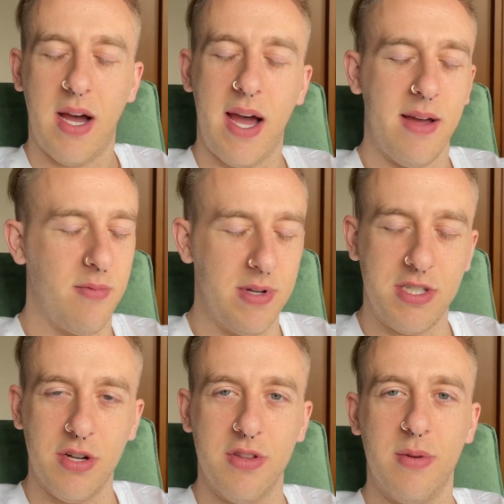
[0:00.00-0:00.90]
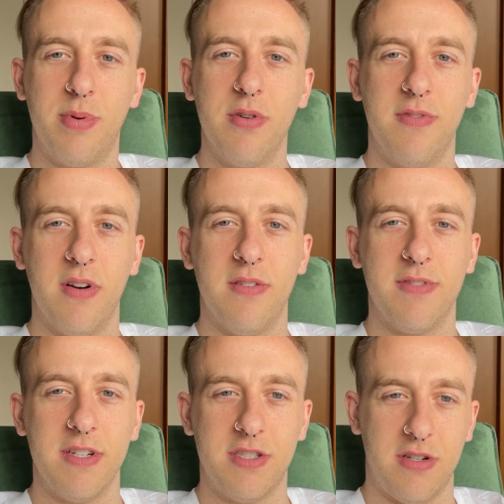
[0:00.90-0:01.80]
we showed the proof of
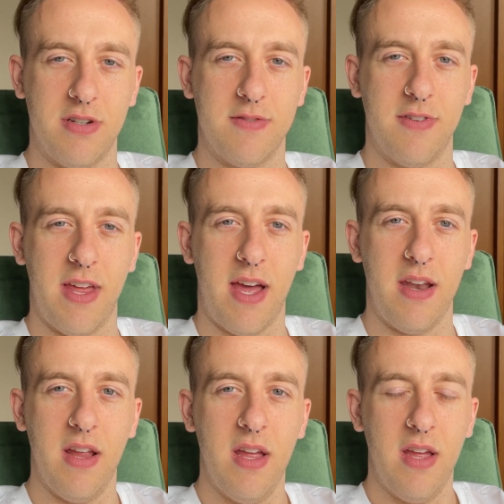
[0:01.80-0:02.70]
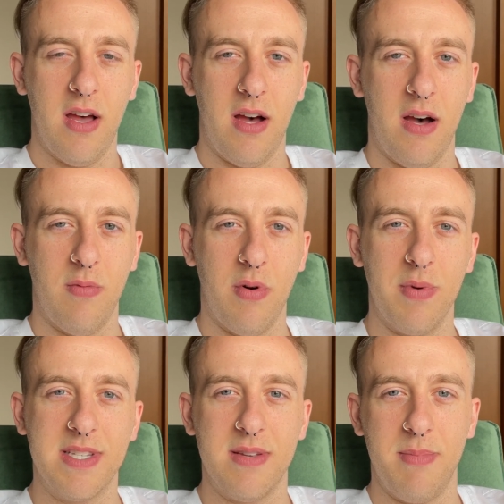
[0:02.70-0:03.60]
insurance for that when we
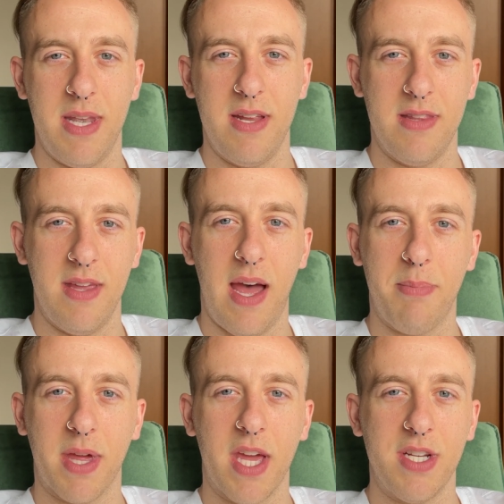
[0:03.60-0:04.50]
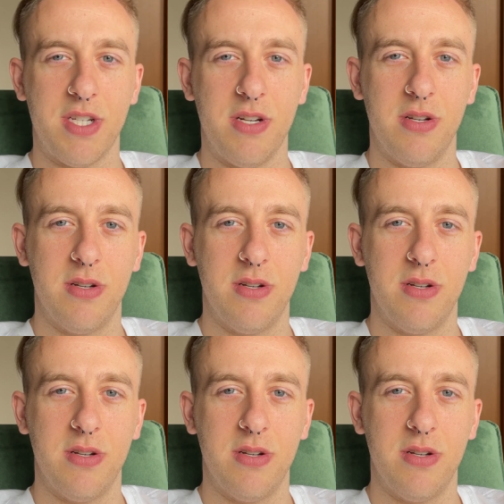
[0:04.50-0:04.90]
submitted the application.